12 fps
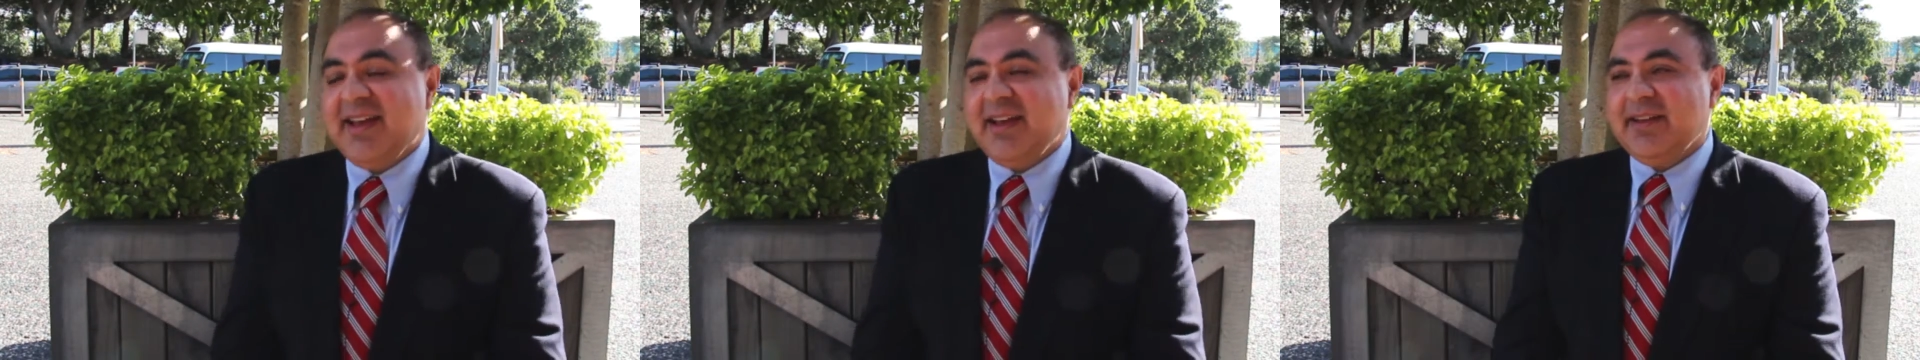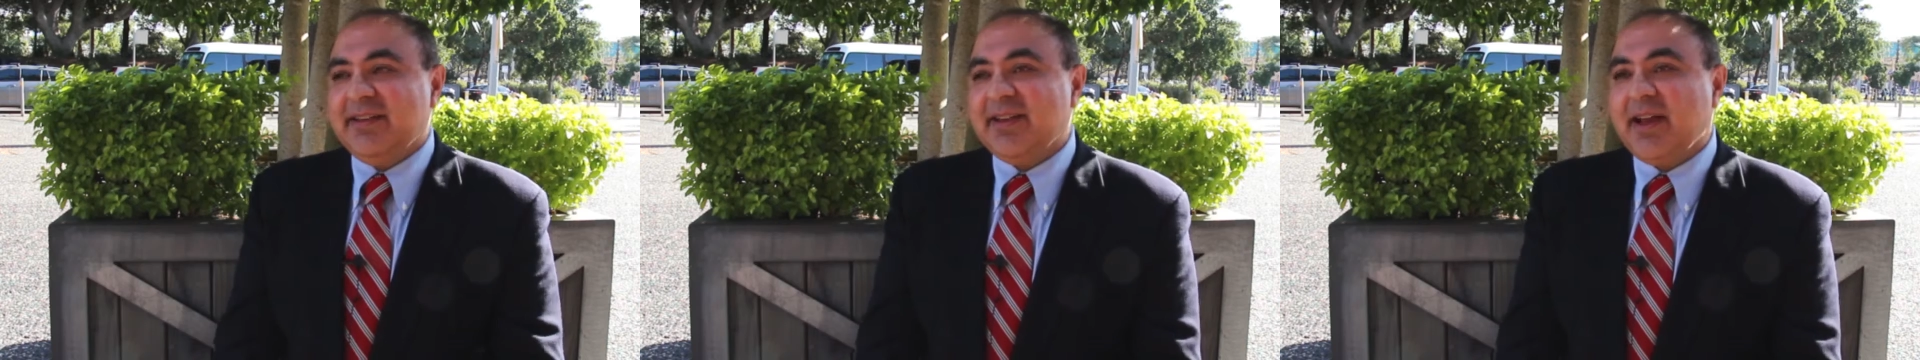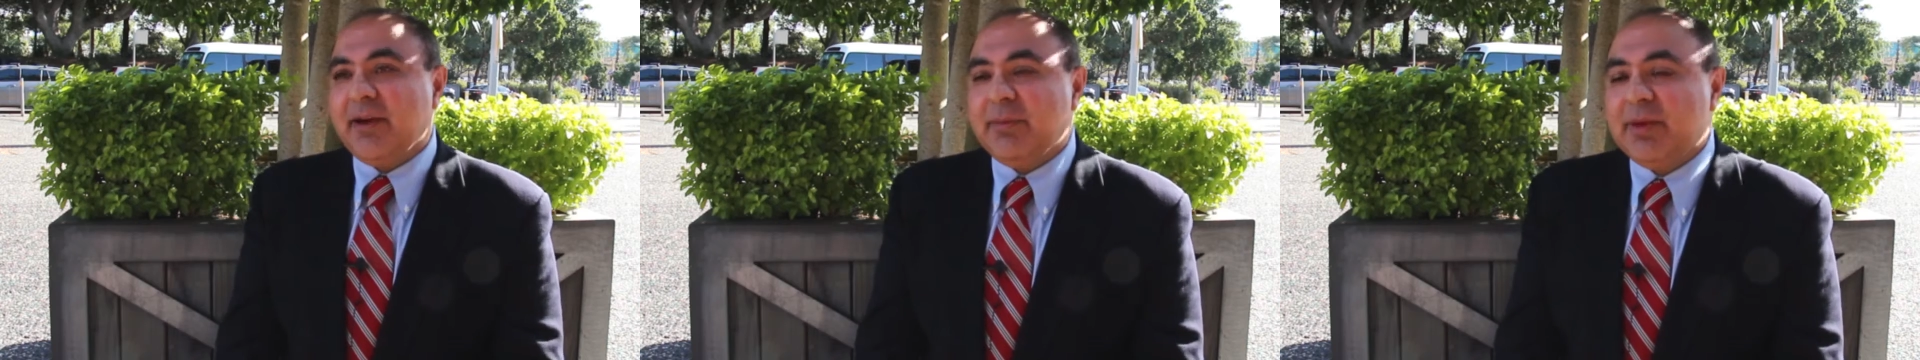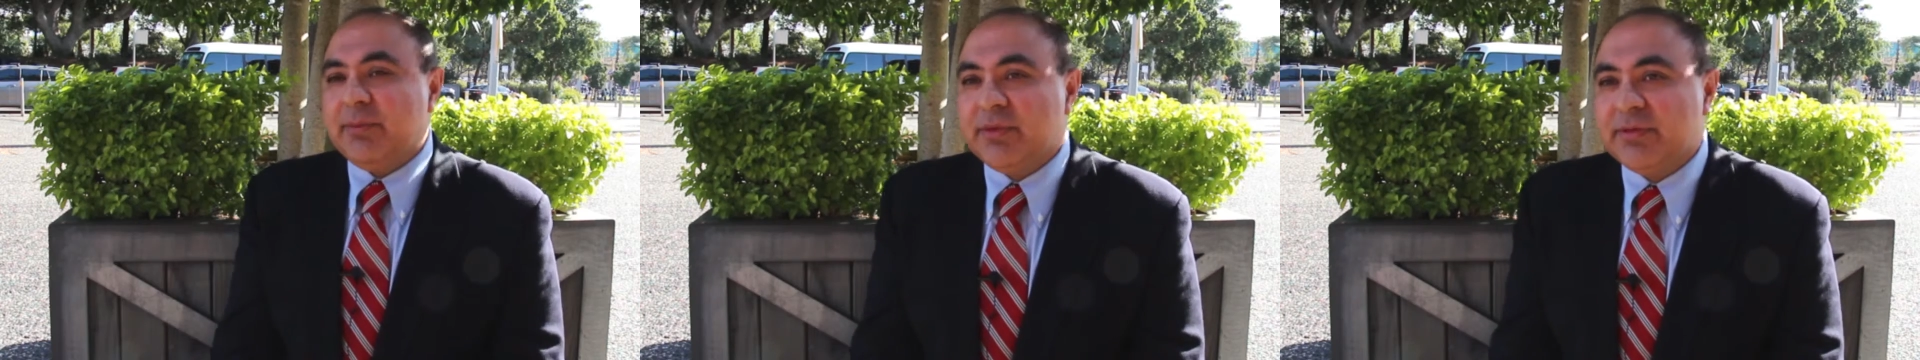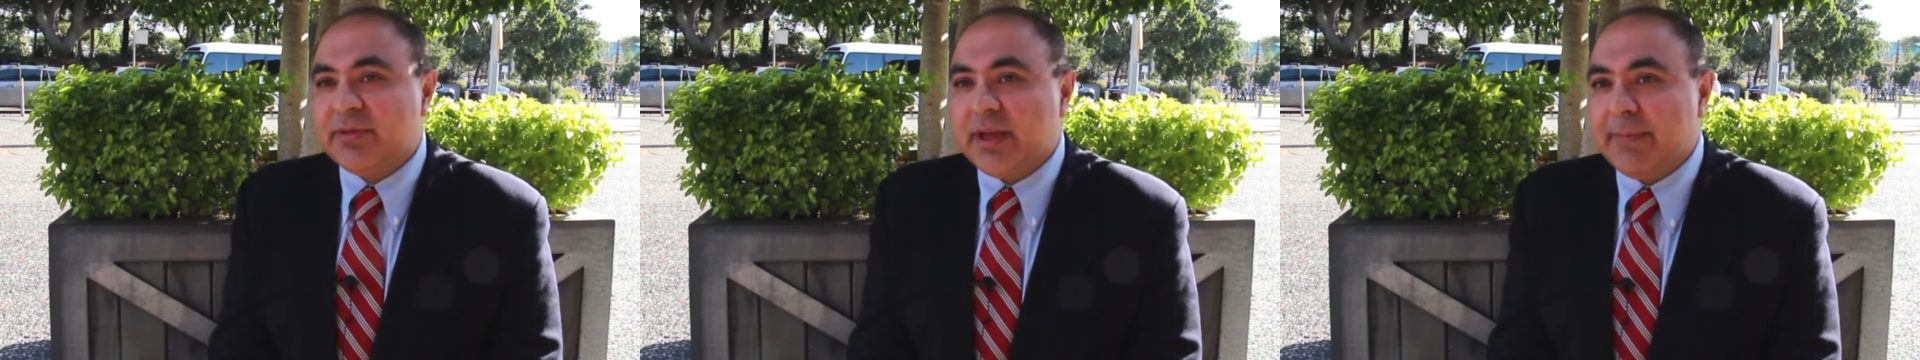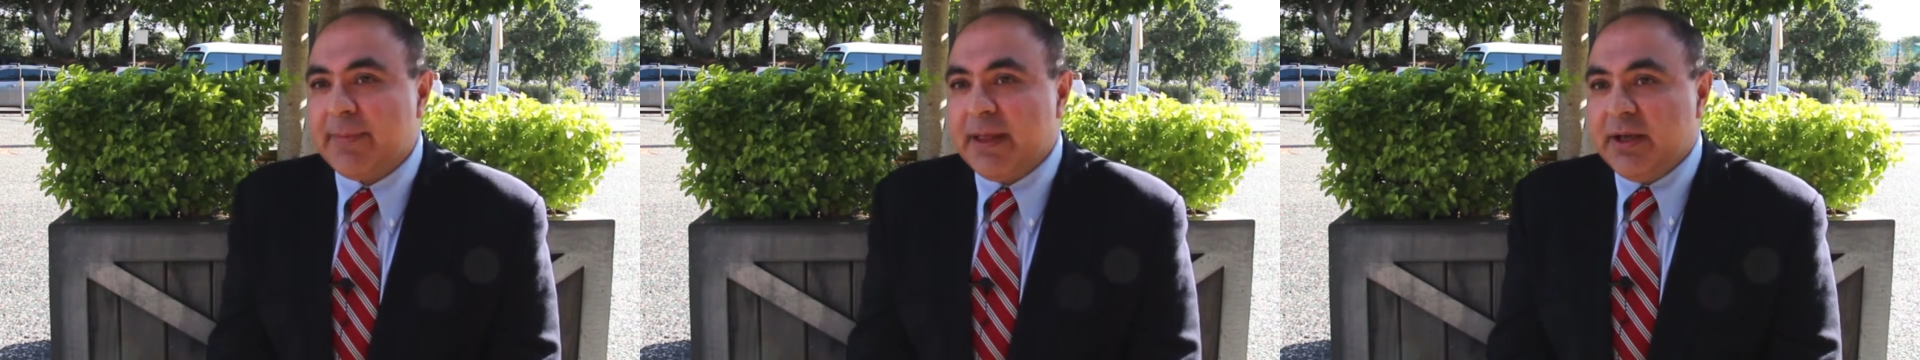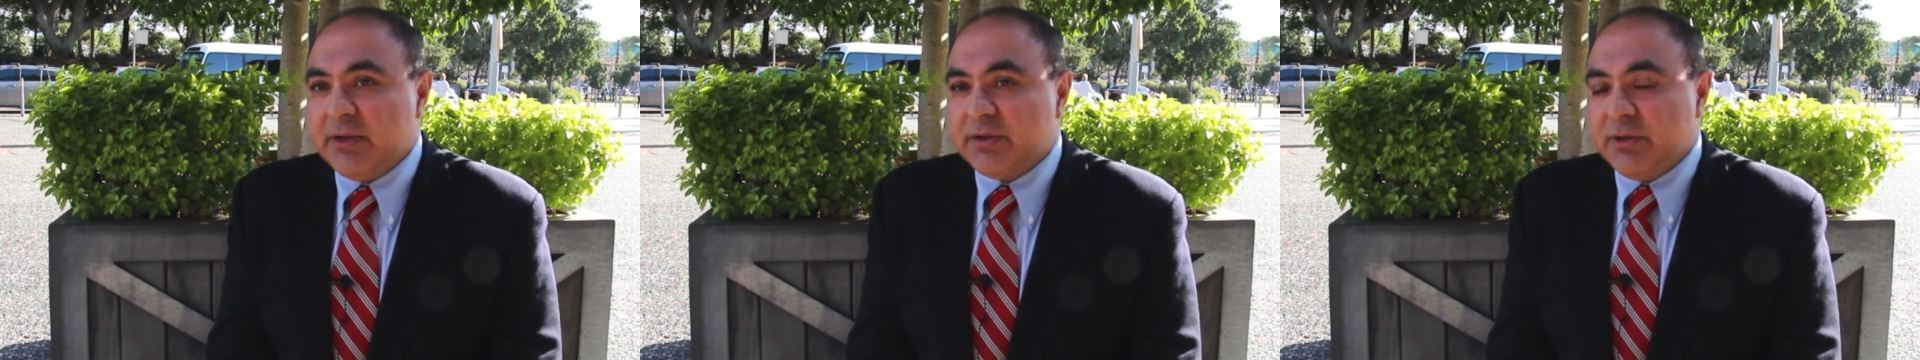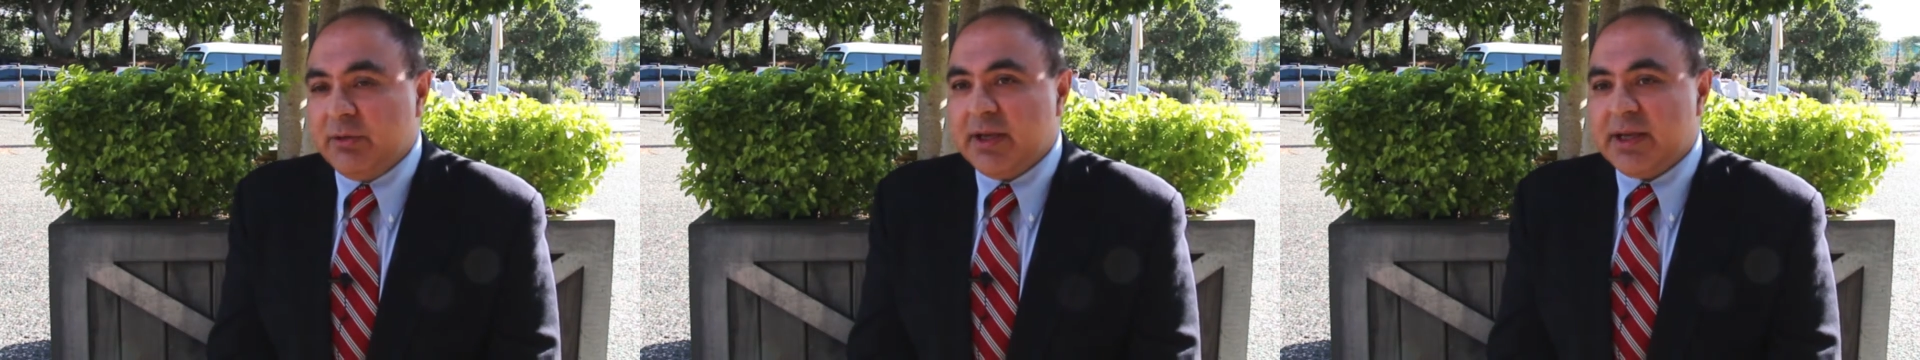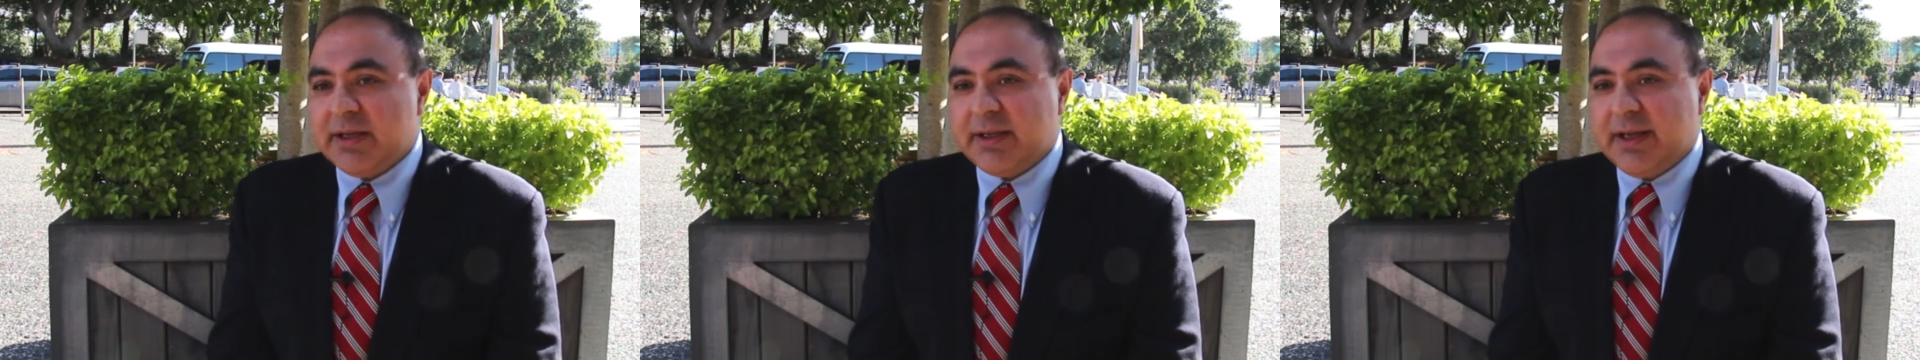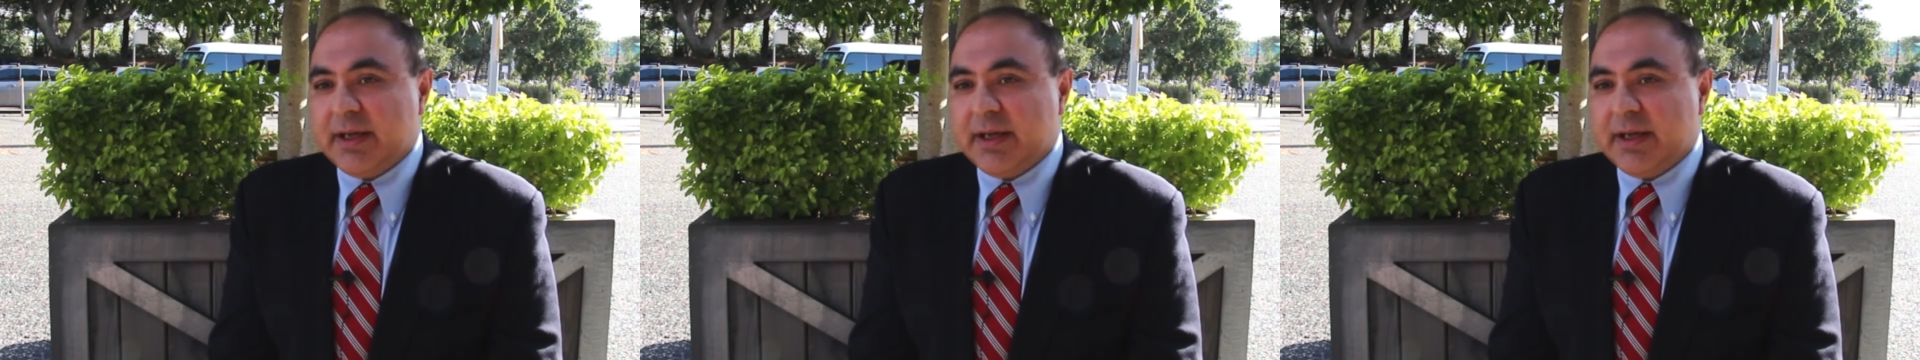and it was to look at